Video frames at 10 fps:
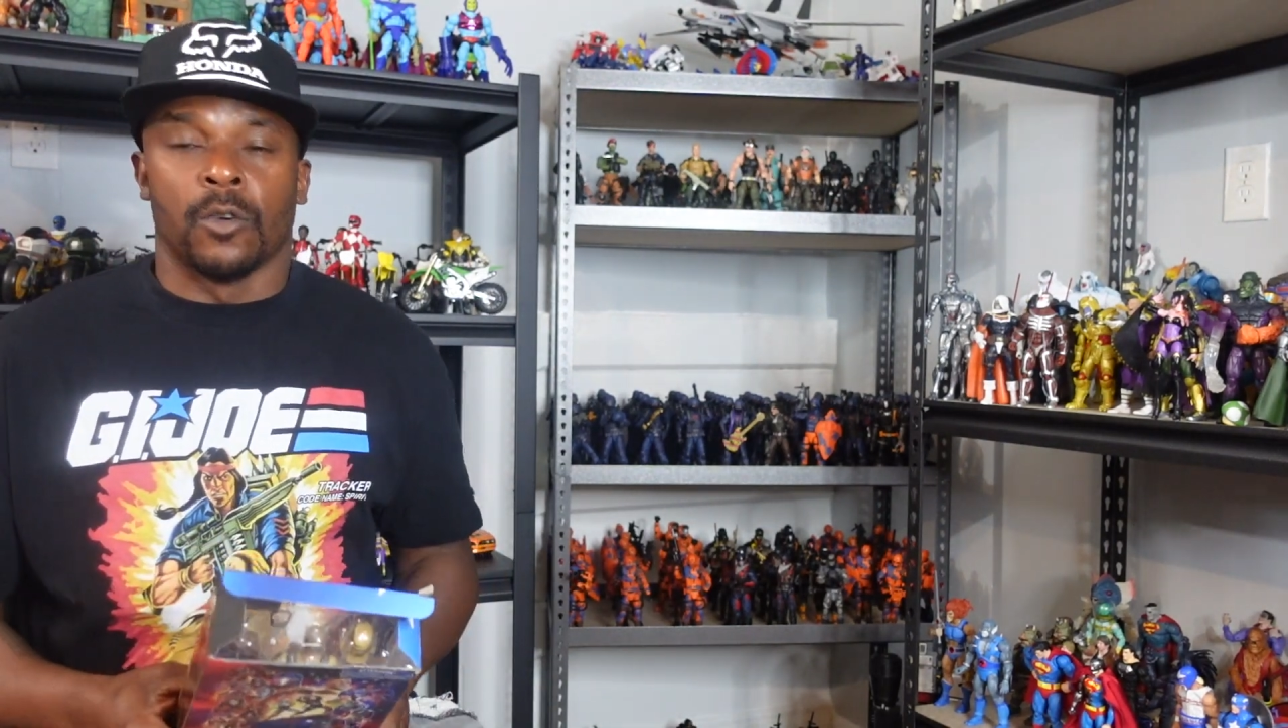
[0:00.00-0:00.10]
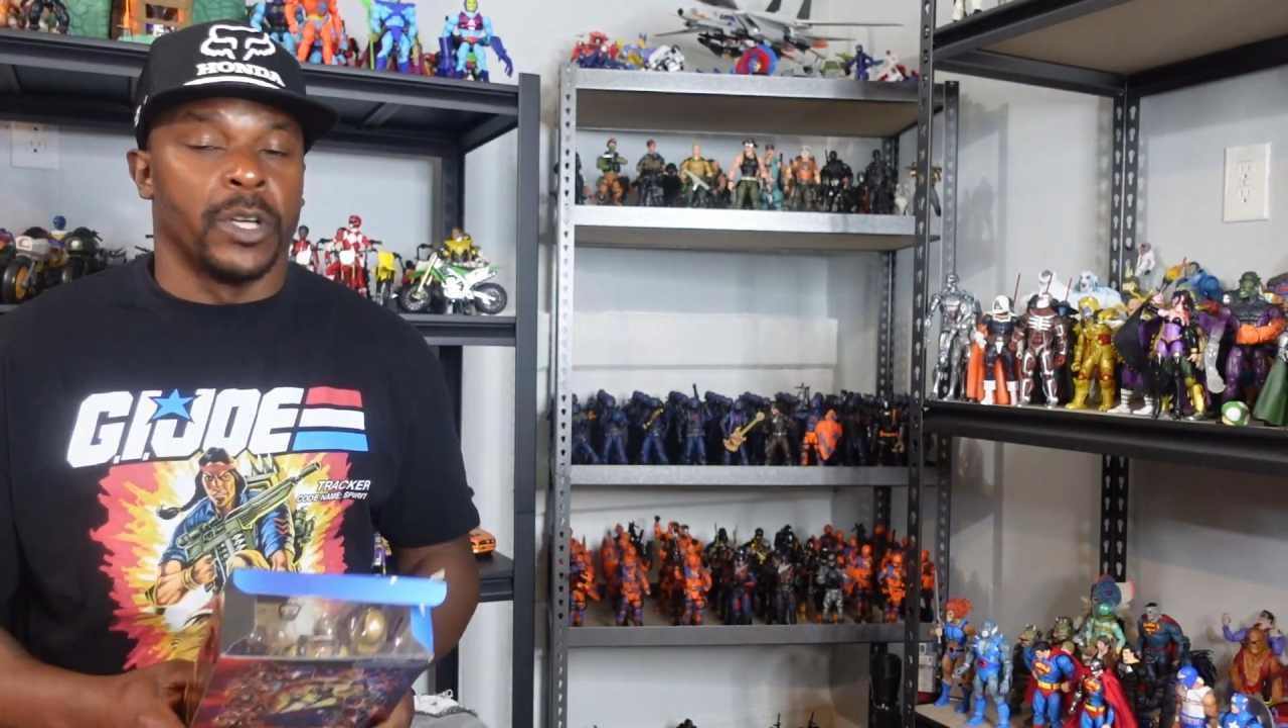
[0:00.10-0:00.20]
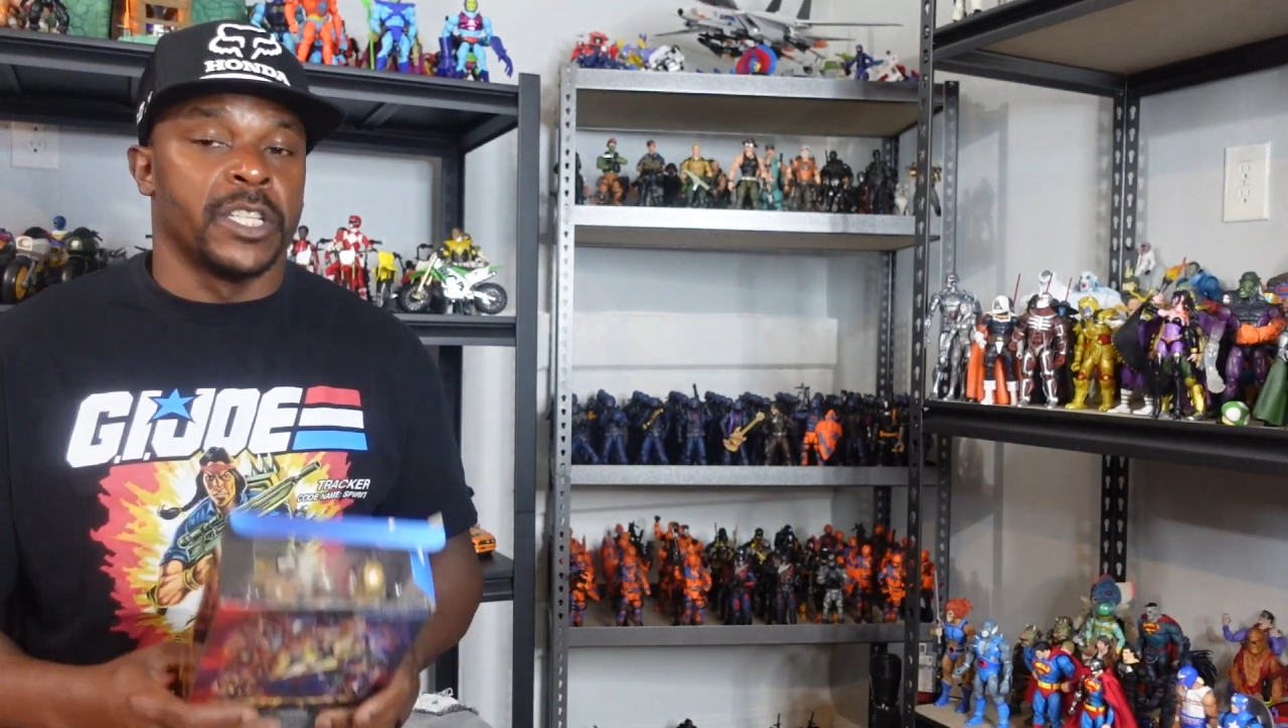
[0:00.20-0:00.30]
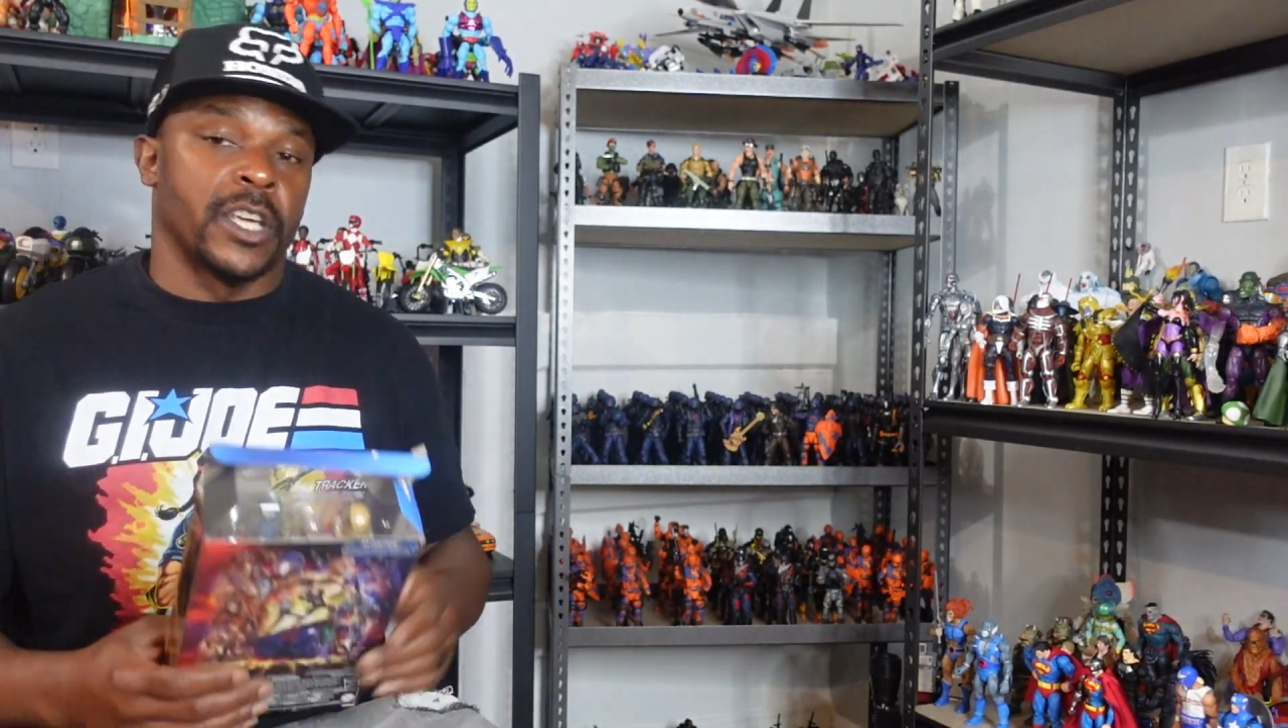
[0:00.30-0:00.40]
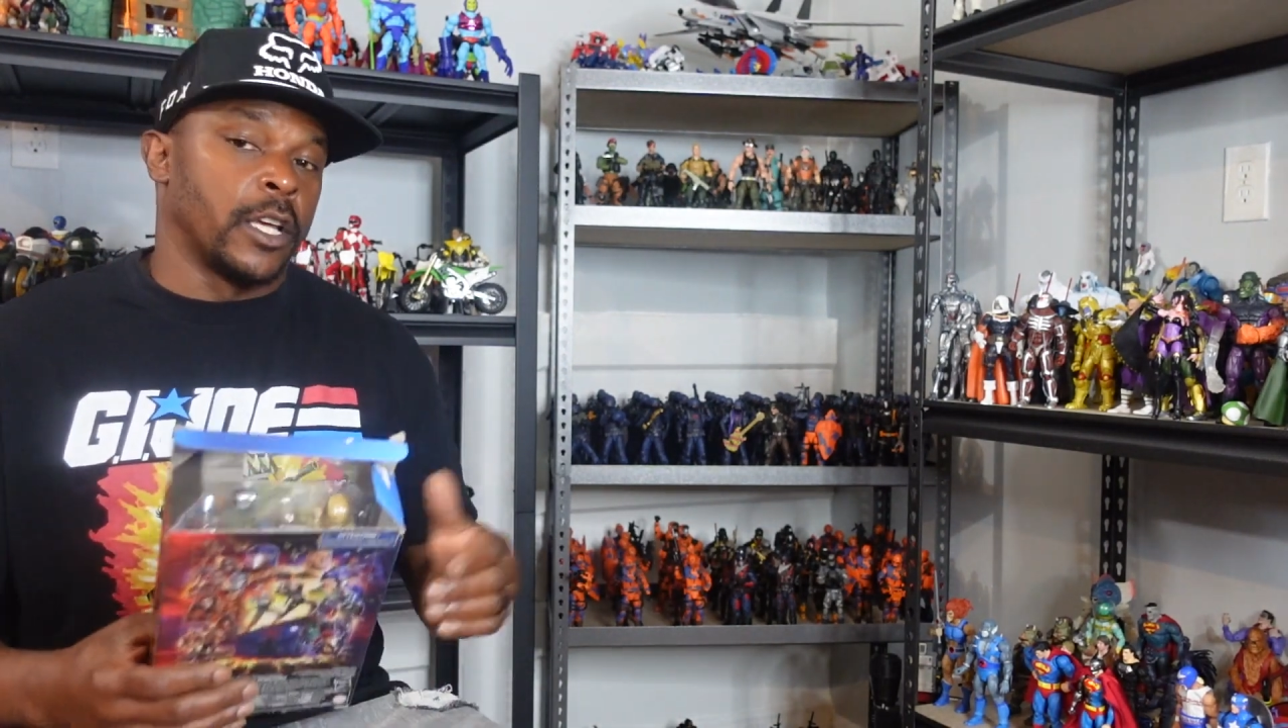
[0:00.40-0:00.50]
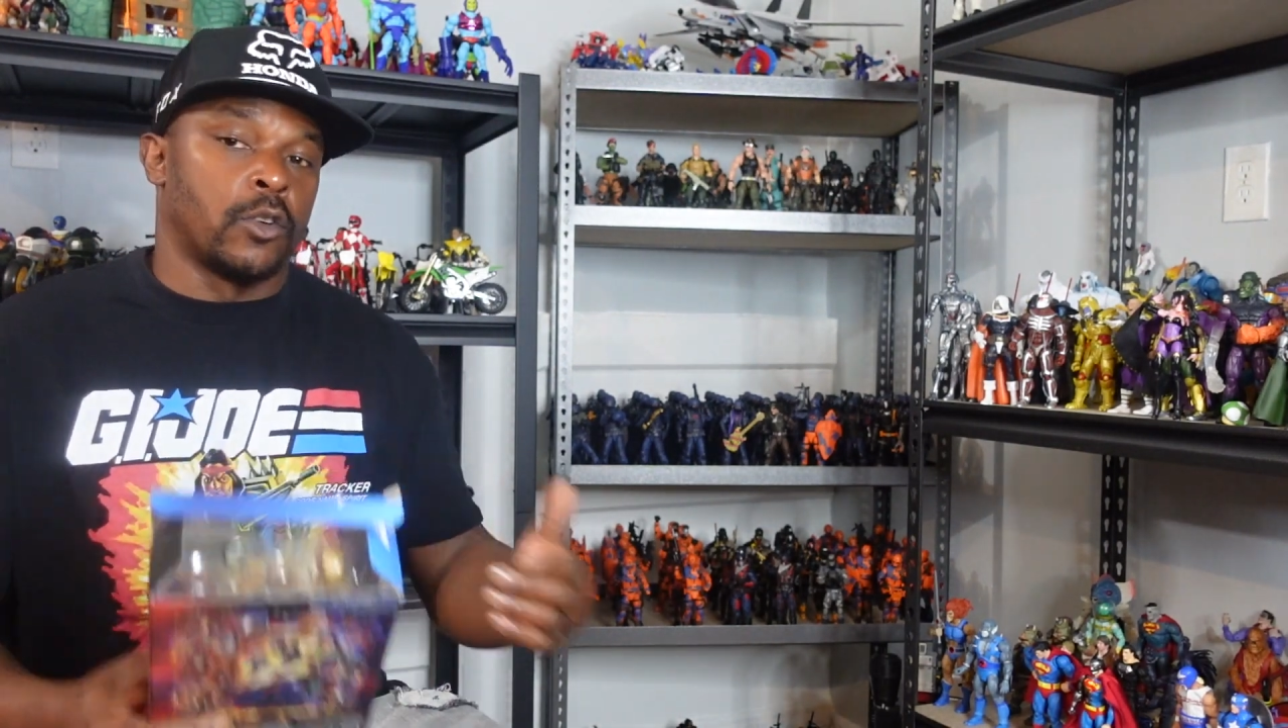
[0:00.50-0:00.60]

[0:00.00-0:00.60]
which is a